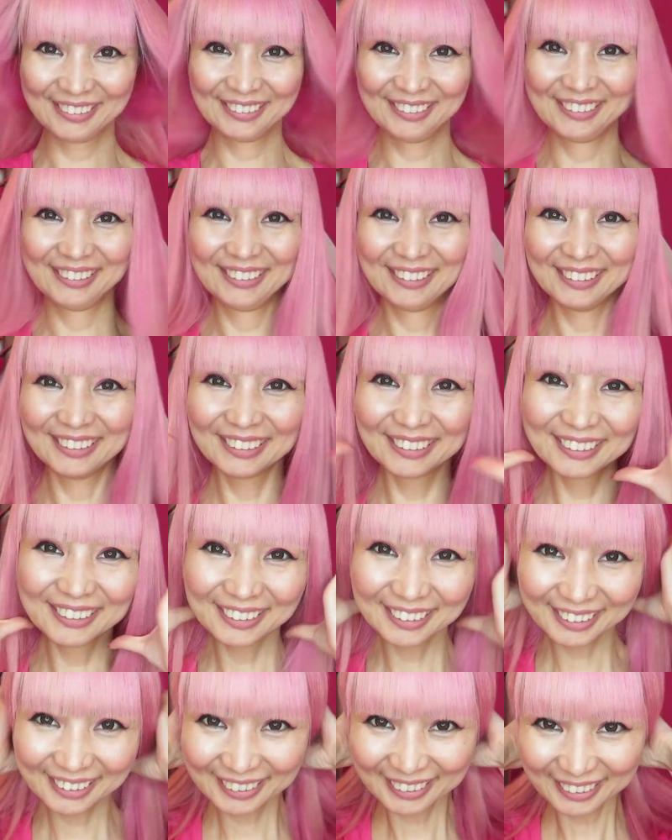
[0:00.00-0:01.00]

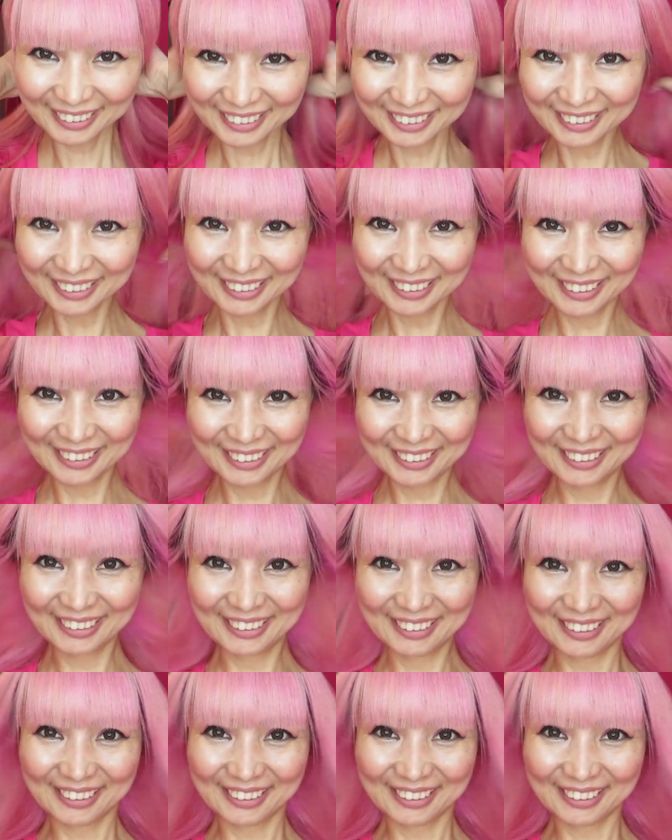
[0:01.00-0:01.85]
No one is speaking in this clip.